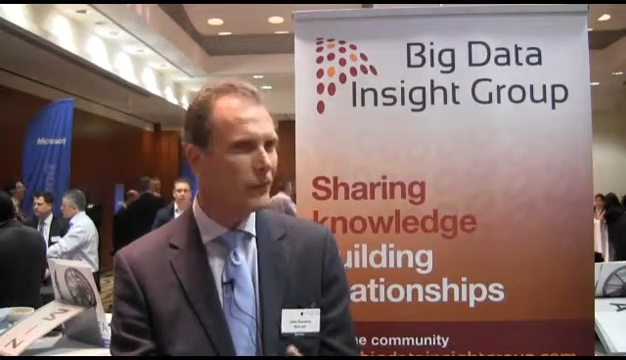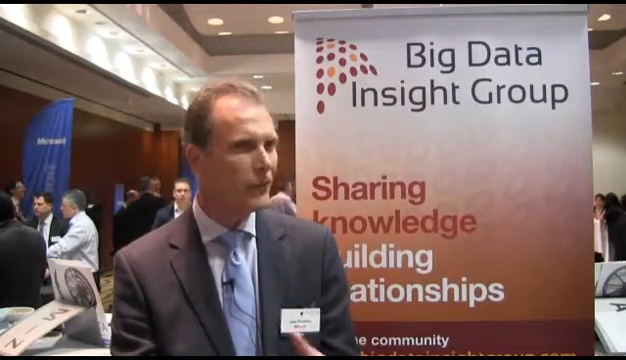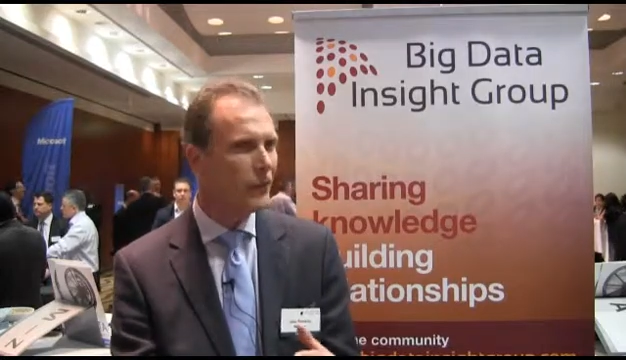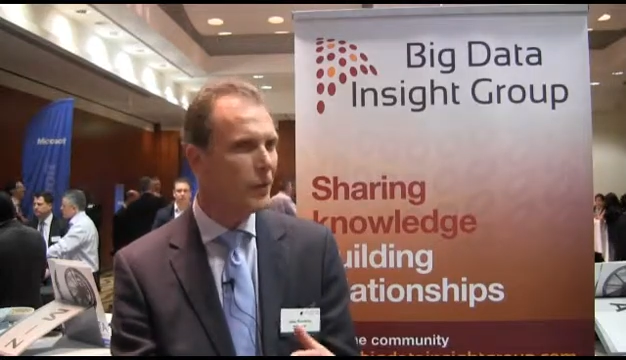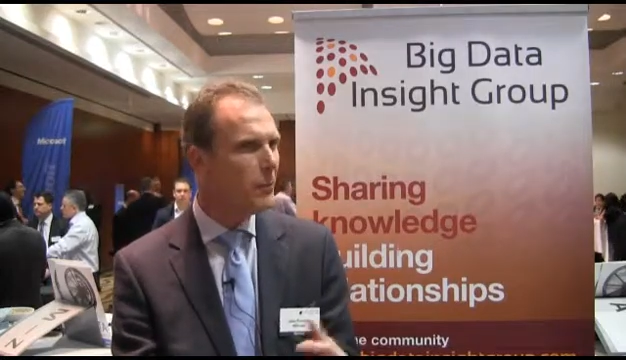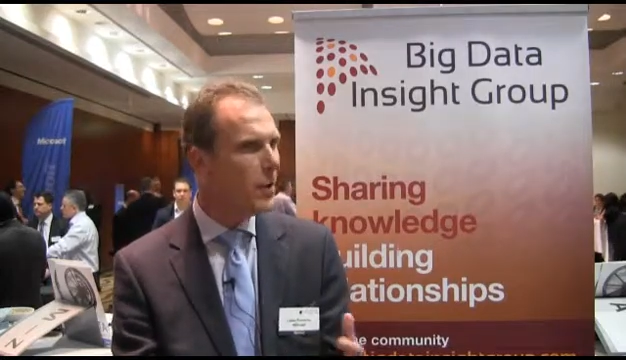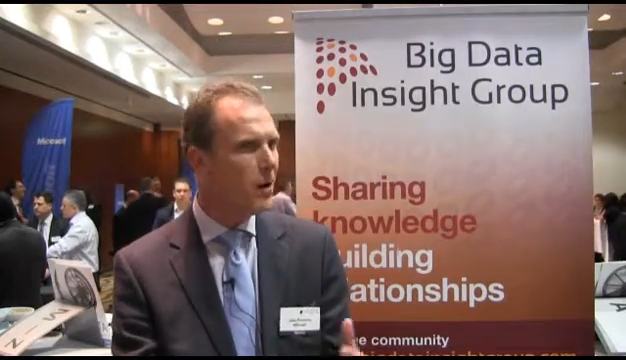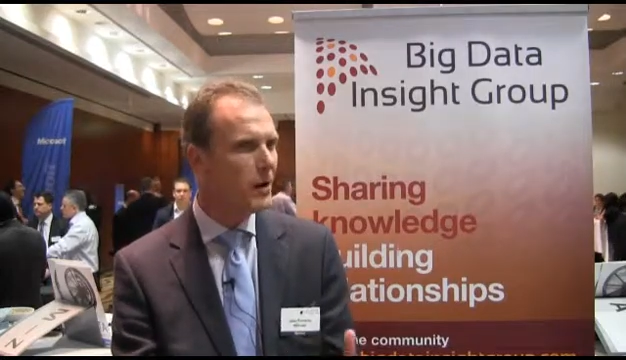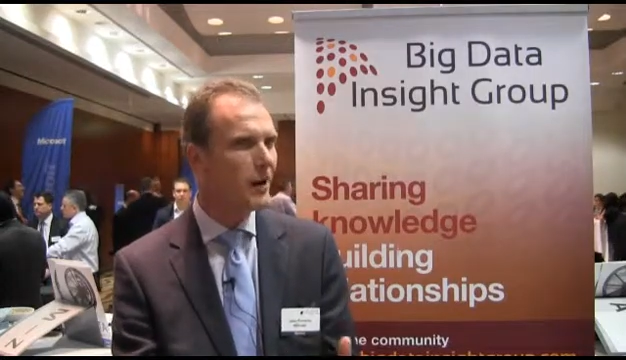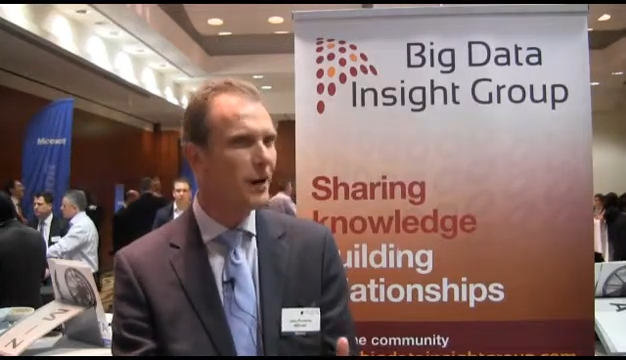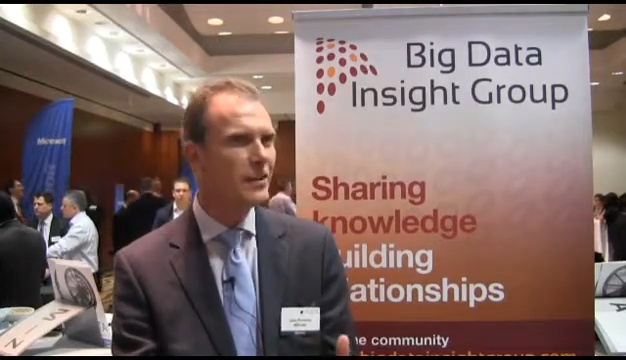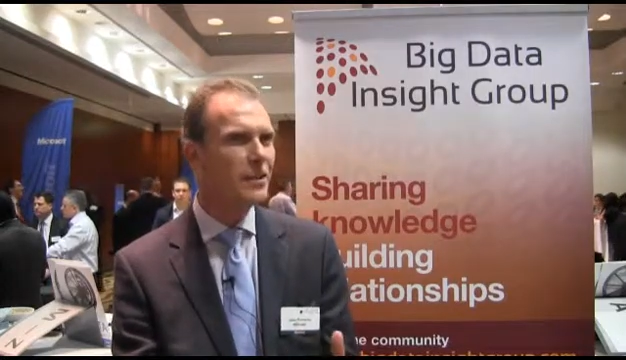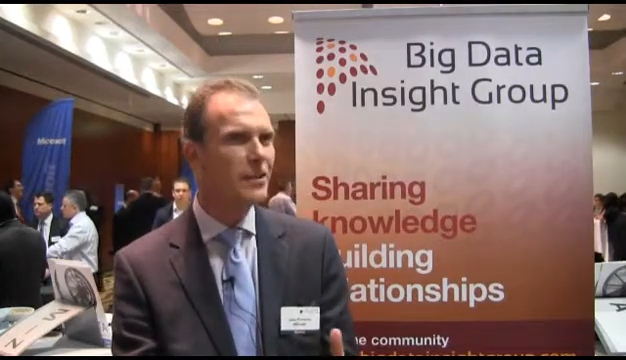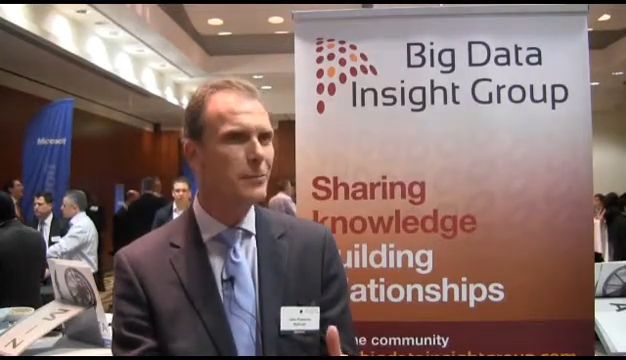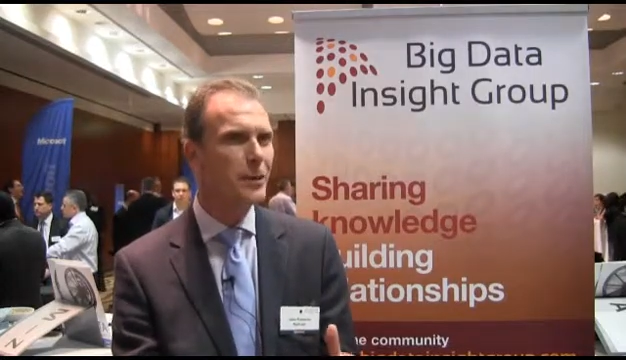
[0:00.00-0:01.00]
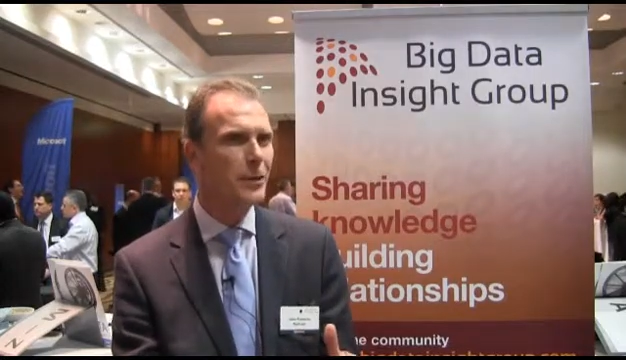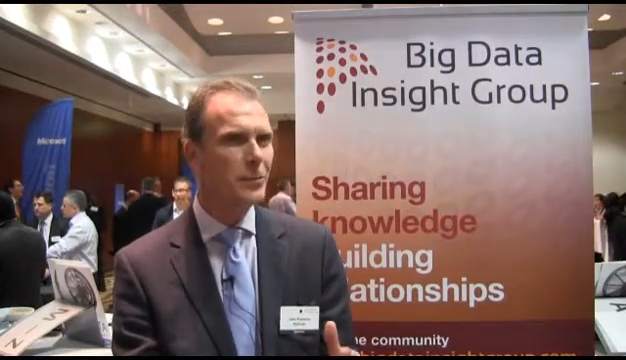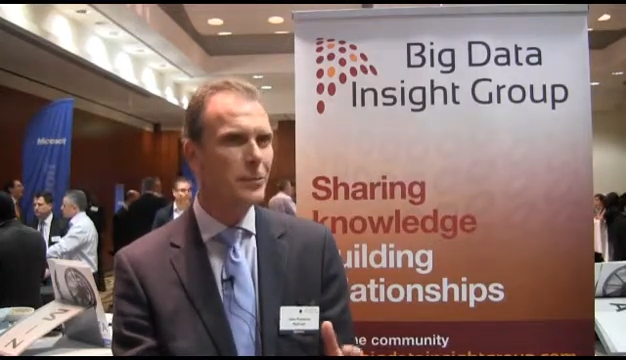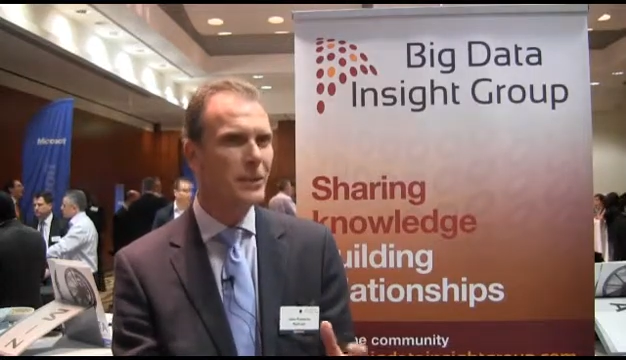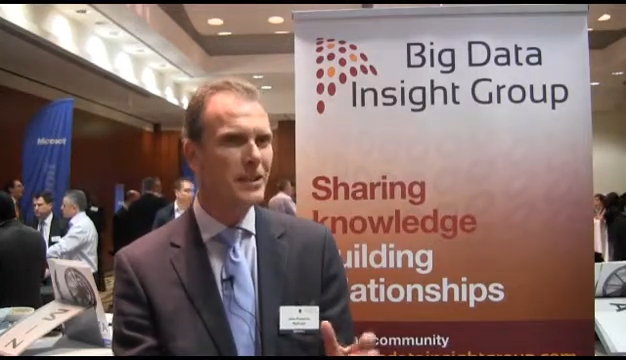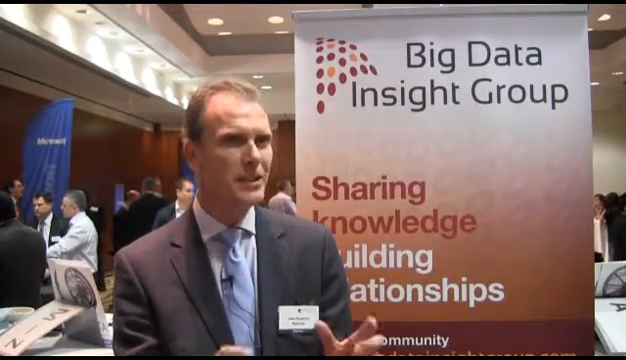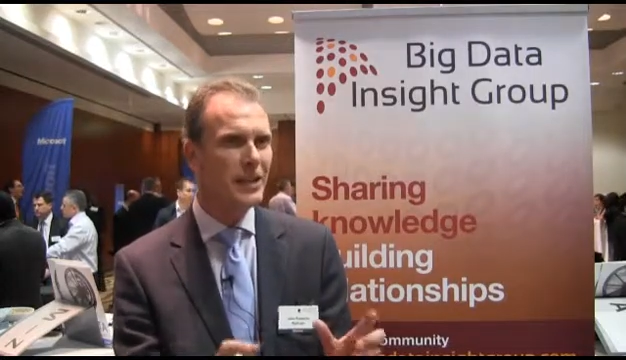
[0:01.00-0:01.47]
from our
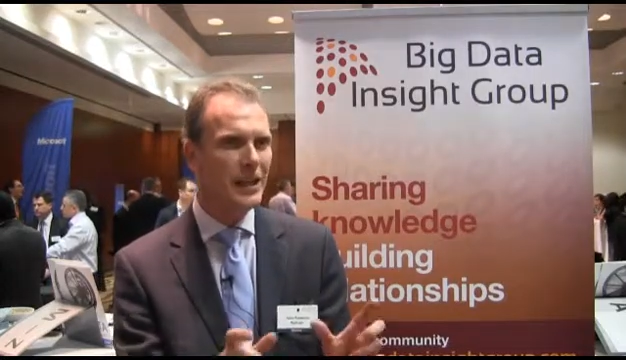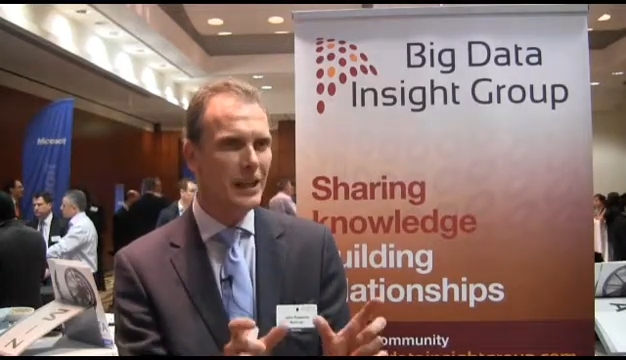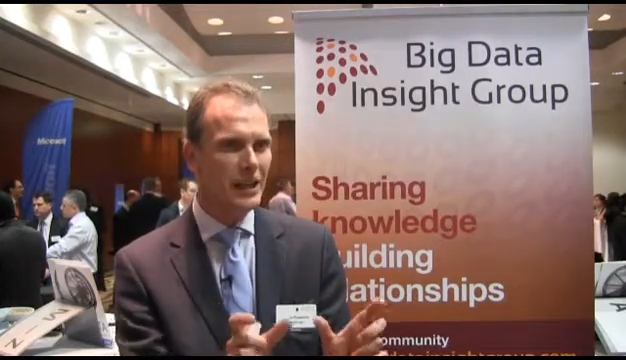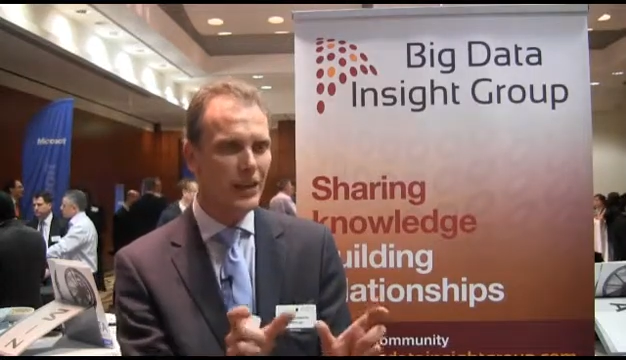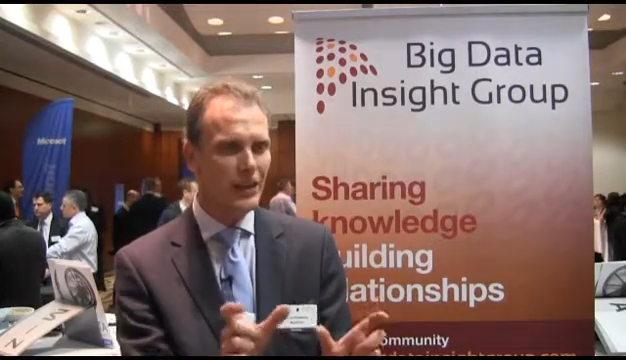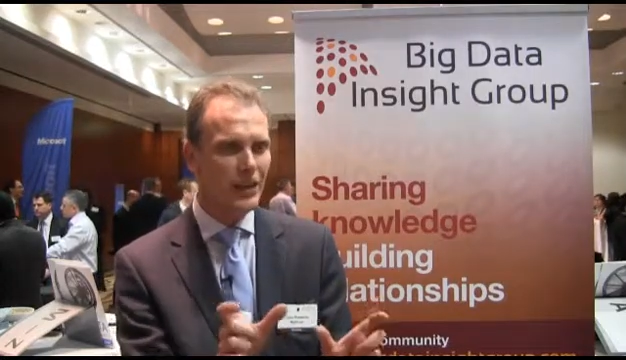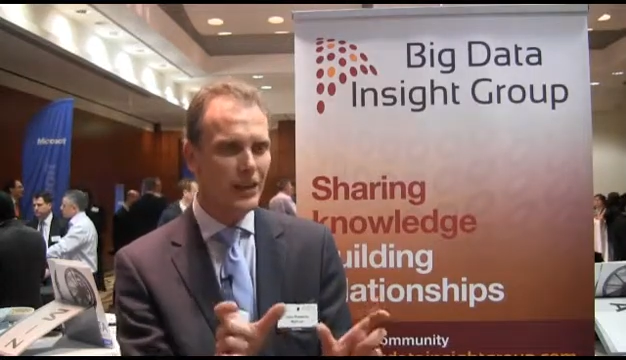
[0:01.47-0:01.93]
customers we see